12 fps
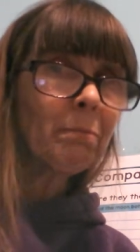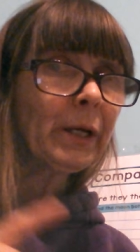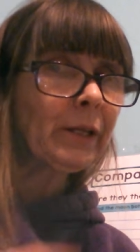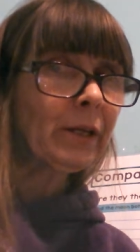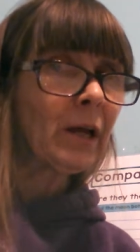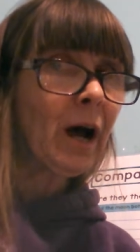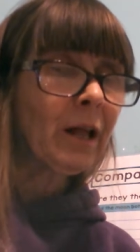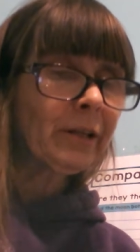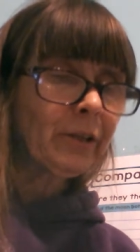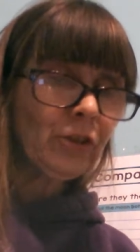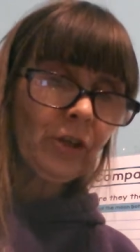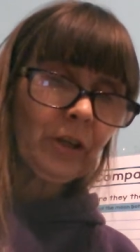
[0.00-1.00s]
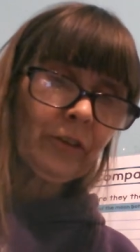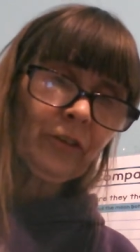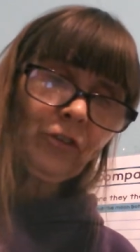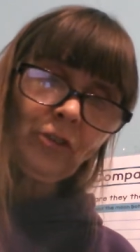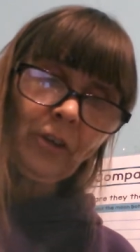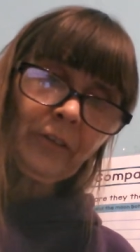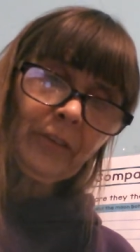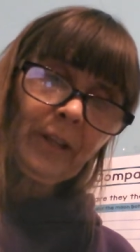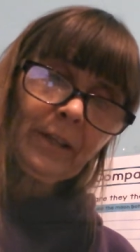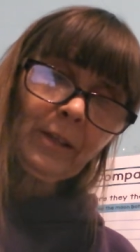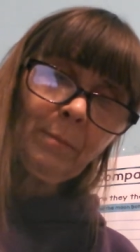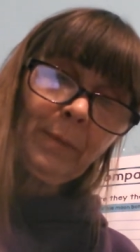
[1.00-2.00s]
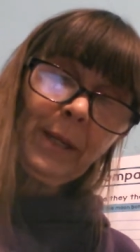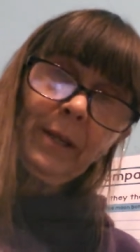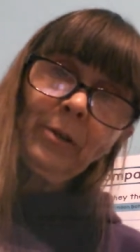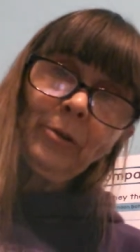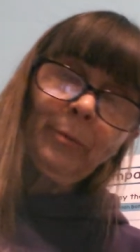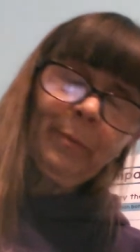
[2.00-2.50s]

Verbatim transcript: But knowledge is just like the bee